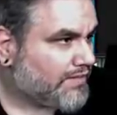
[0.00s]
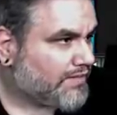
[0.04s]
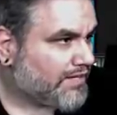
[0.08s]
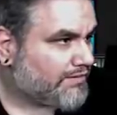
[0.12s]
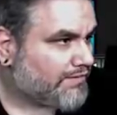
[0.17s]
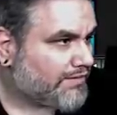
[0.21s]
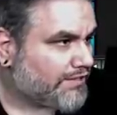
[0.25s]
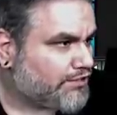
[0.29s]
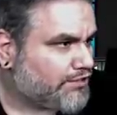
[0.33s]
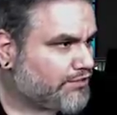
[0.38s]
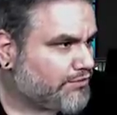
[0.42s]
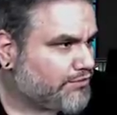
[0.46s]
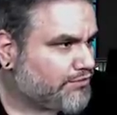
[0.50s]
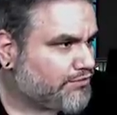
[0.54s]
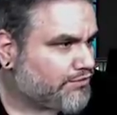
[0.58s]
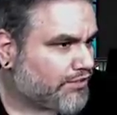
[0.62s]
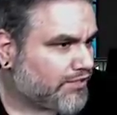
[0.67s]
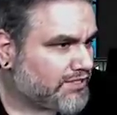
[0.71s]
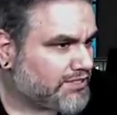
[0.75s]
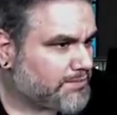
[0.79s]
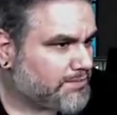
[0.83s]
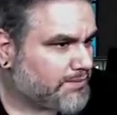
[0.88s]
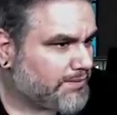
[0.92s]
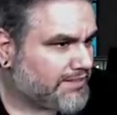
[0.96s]
They have like two
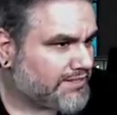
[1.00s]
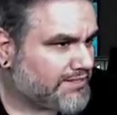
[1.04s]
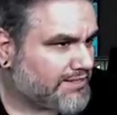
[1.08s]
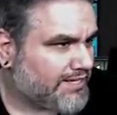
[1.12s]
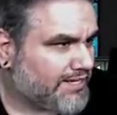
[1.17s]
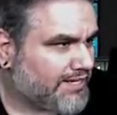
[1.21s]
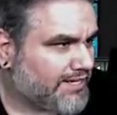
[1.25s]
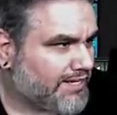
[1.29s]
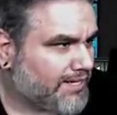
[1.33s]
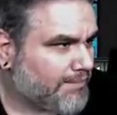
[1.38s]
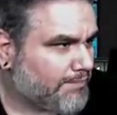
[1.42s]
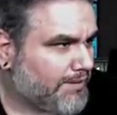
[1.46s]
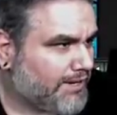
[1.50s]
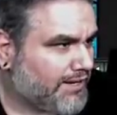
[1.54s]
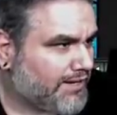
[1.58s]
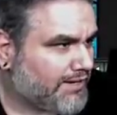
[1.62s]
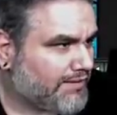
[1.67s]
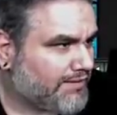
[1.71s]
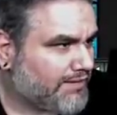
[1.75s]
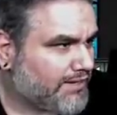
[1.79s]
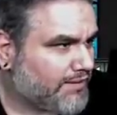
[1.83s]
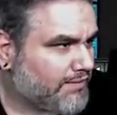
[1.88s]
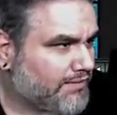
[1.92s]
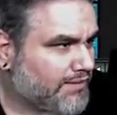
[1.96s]
draws because they can get back
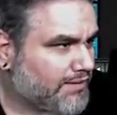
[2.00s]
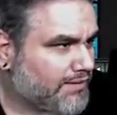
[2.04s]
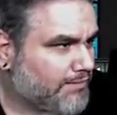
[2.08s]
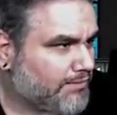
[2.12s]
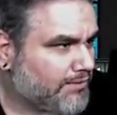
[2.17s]
a thing with